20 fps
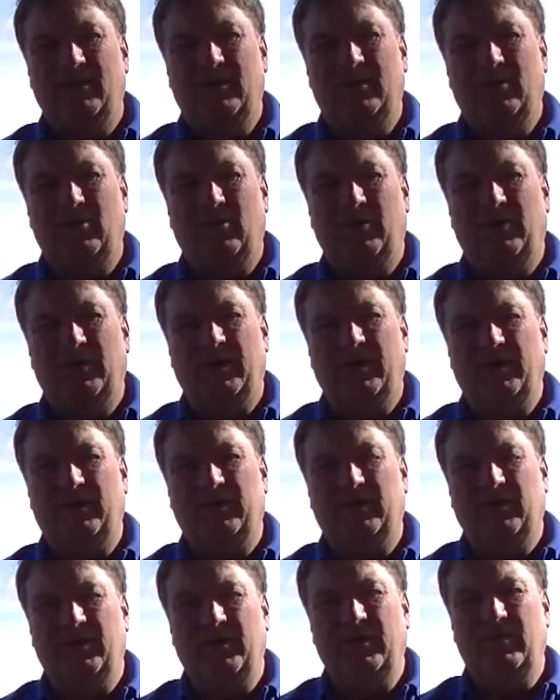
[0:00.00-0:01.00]
in the old
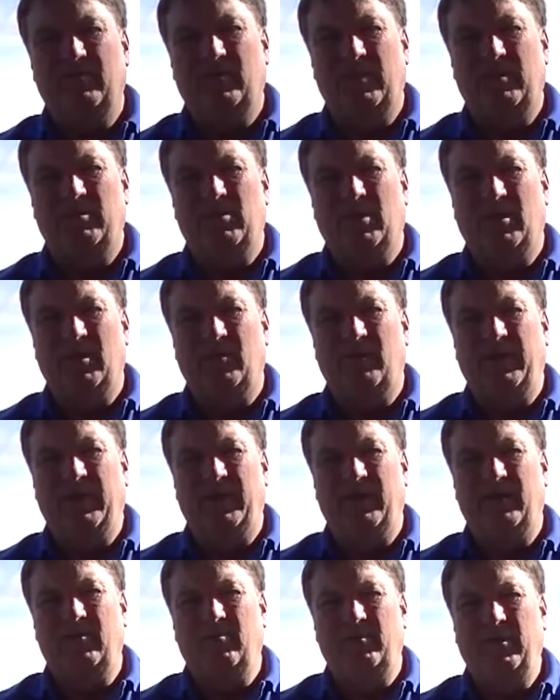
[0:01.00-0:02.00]
days I think we might have
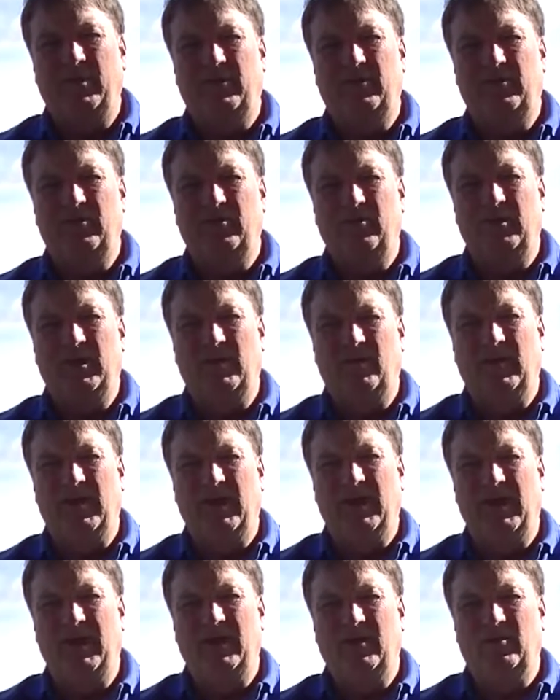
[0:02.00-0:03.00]
had a bit too heavy
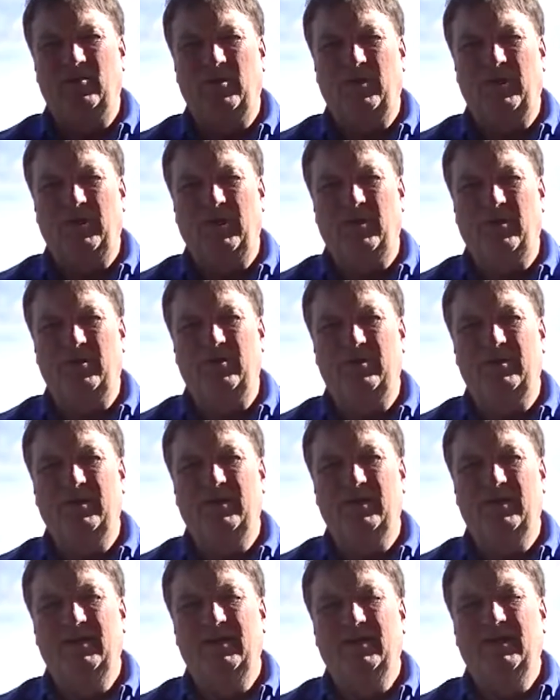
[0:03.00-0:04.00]
a hand with the oak.
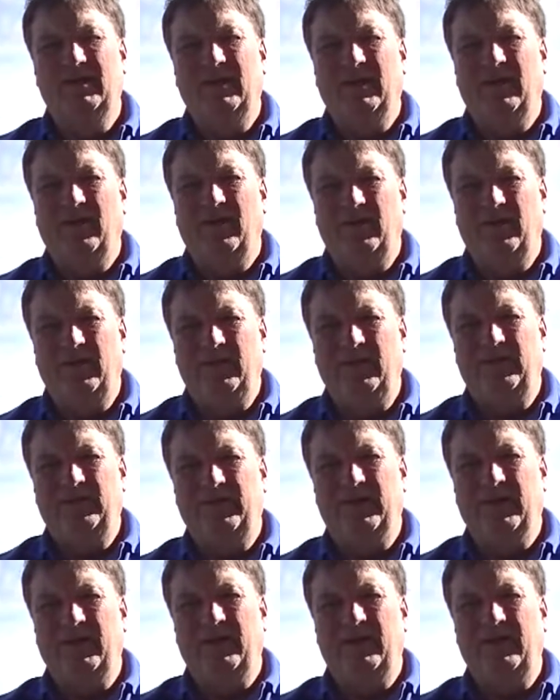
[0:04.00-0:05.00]
These
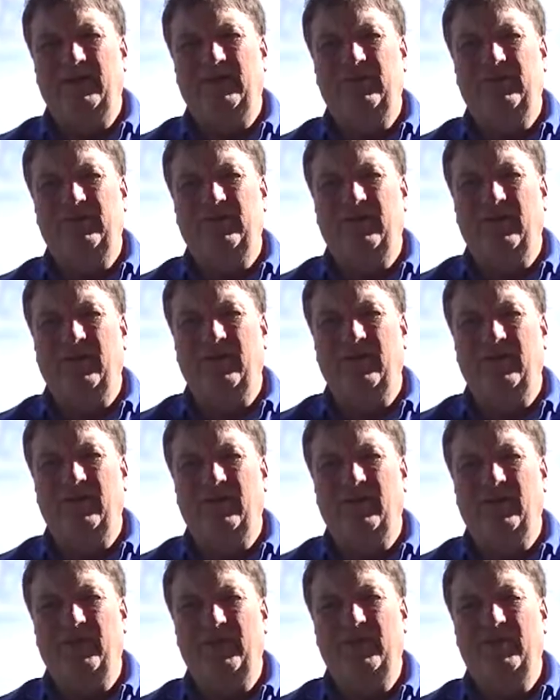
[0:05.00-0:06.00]
days
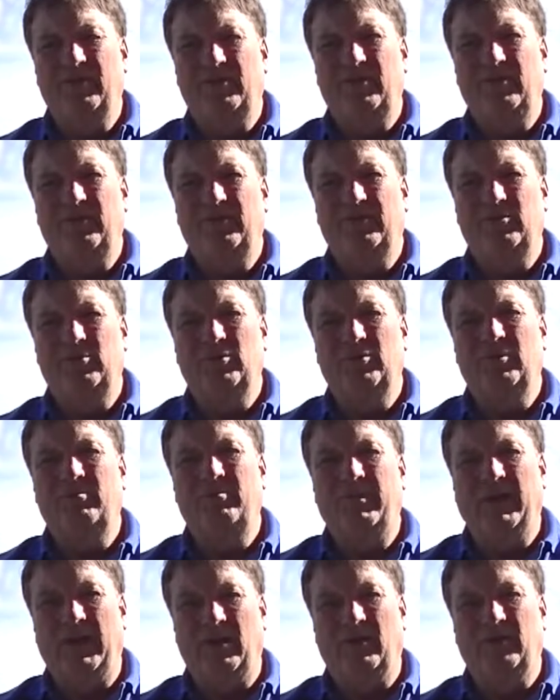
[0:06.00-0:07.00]
I think I'd use the
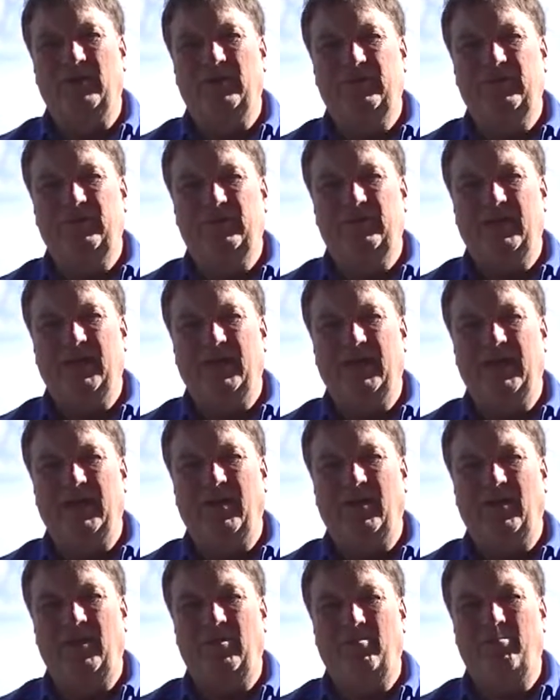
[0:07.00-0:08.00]
word balance,
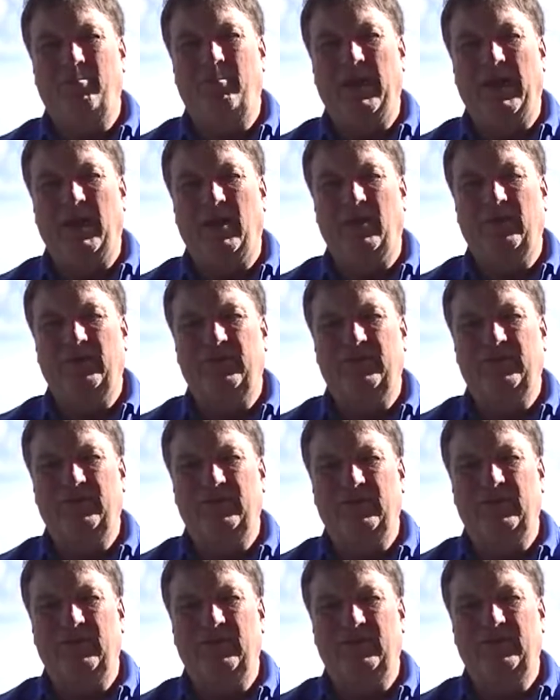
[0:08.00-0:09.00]
and
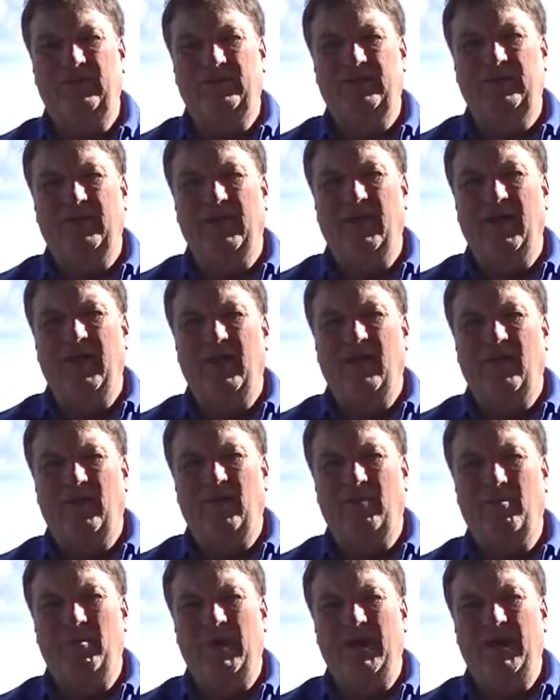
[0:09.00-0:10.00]
balance is
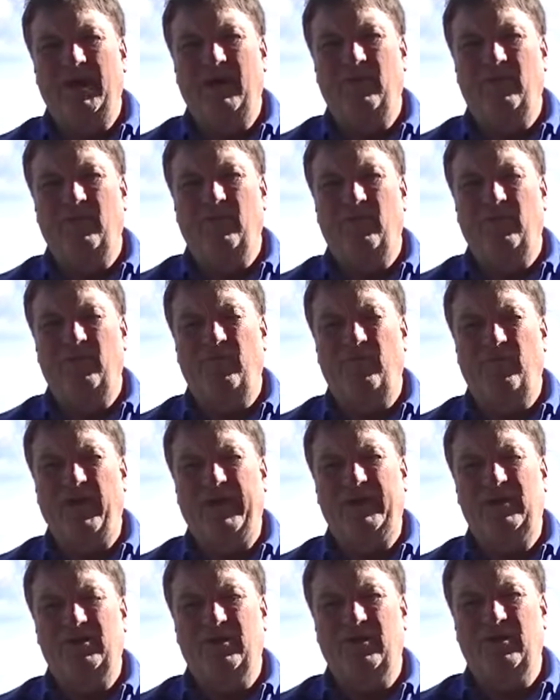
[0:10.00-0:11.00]
the main
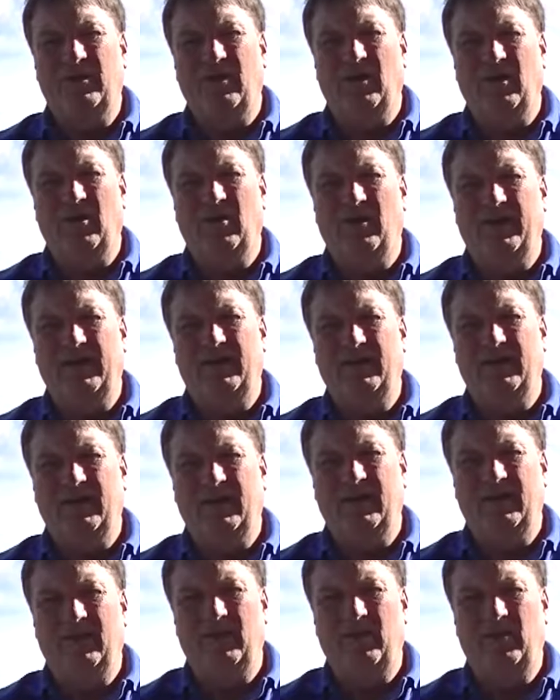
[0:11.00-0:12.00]
factor that I like,
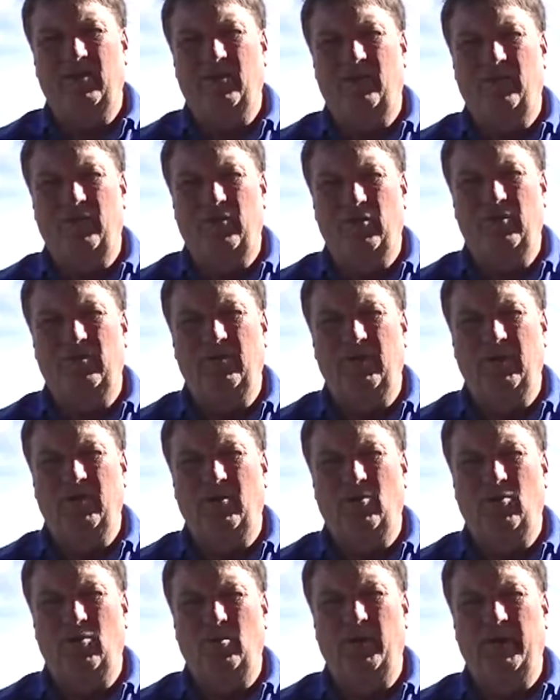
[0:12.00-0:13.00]
and the fruit
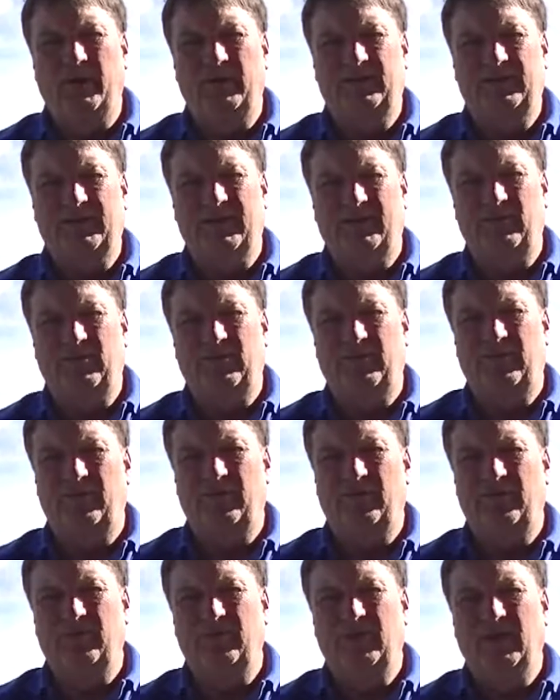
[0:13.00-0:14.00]
always comes
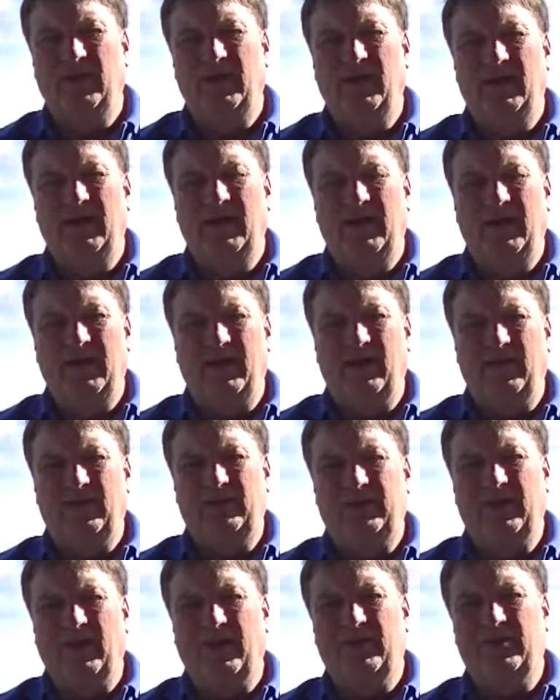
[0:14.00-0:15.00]
through, and it's
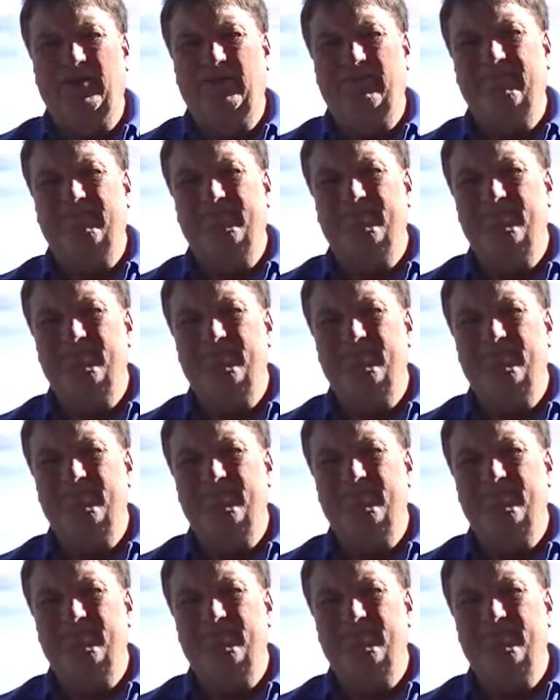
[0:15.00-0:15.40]
delicate